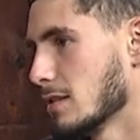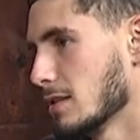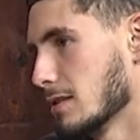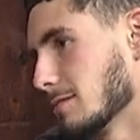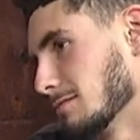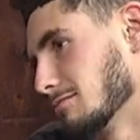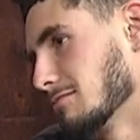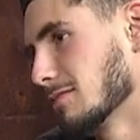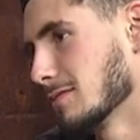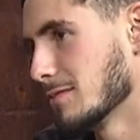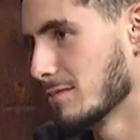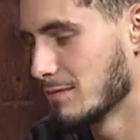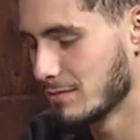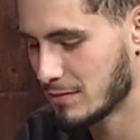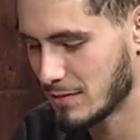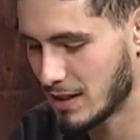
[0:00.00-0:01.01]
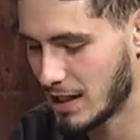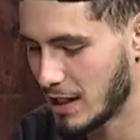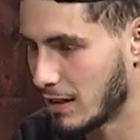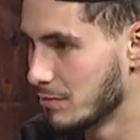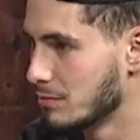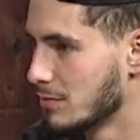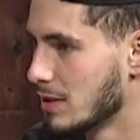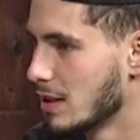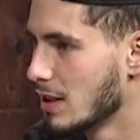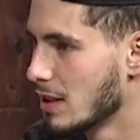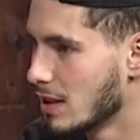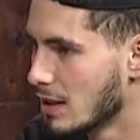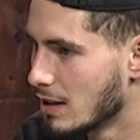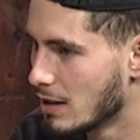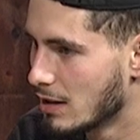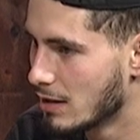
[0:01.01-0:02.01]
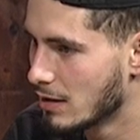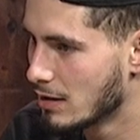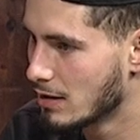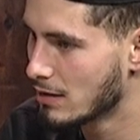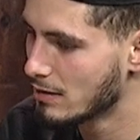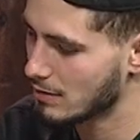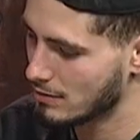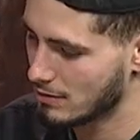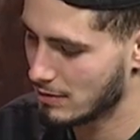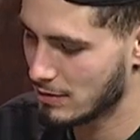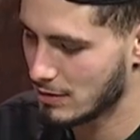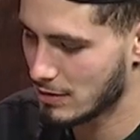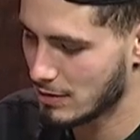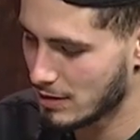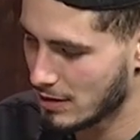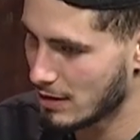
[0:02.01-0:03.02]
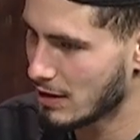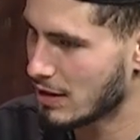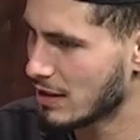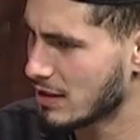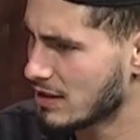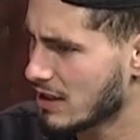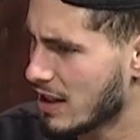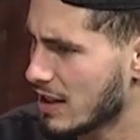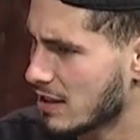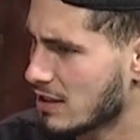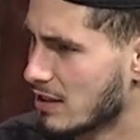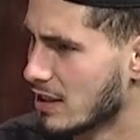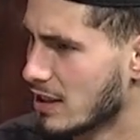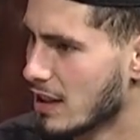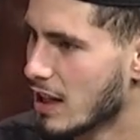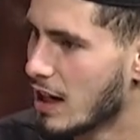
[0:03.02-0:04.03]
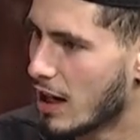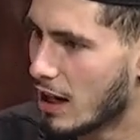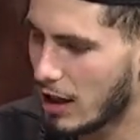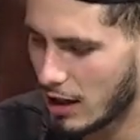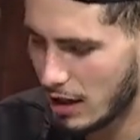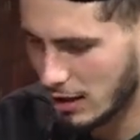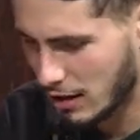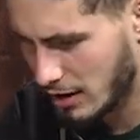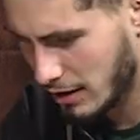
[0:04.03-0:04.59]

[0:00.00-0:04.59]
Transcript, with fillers: Yeah. Well, that's good when you like the people you're doing it with, right? Exactly. Yeah. Okay.